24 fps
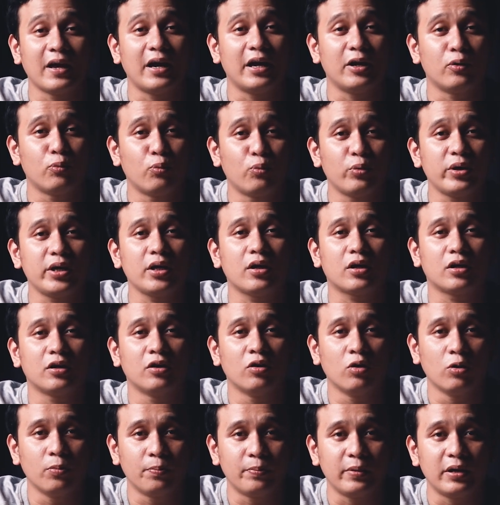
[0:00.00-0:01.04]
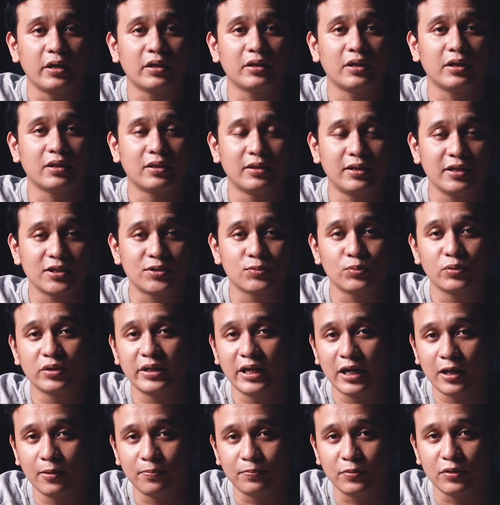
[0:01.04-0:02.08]
and we are hoping that this would
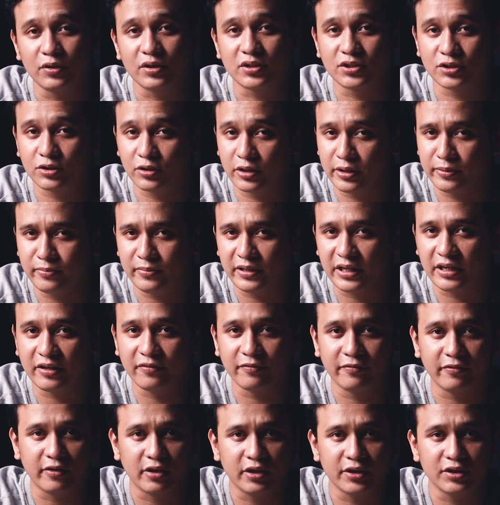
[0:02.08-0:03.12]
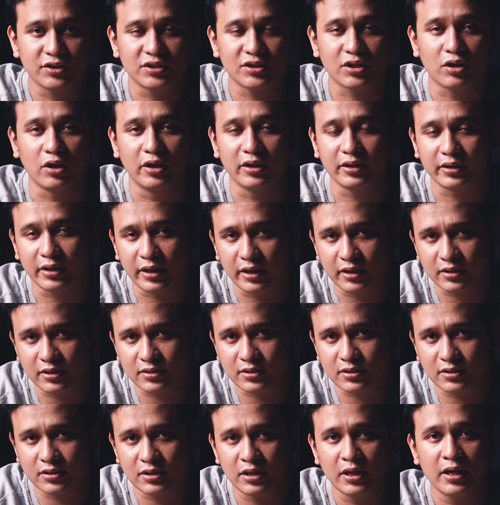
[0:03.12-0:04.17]
help you extremely in various
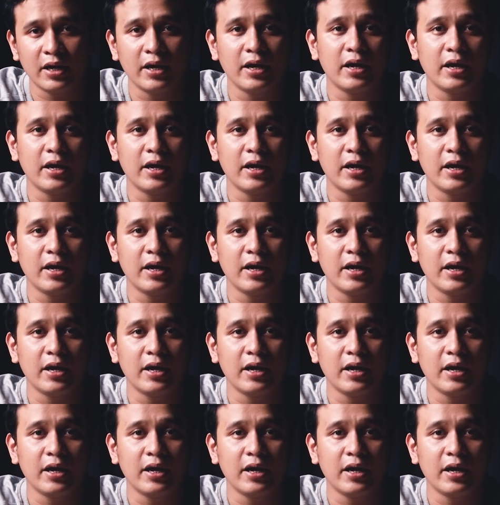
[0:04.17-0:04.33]
contents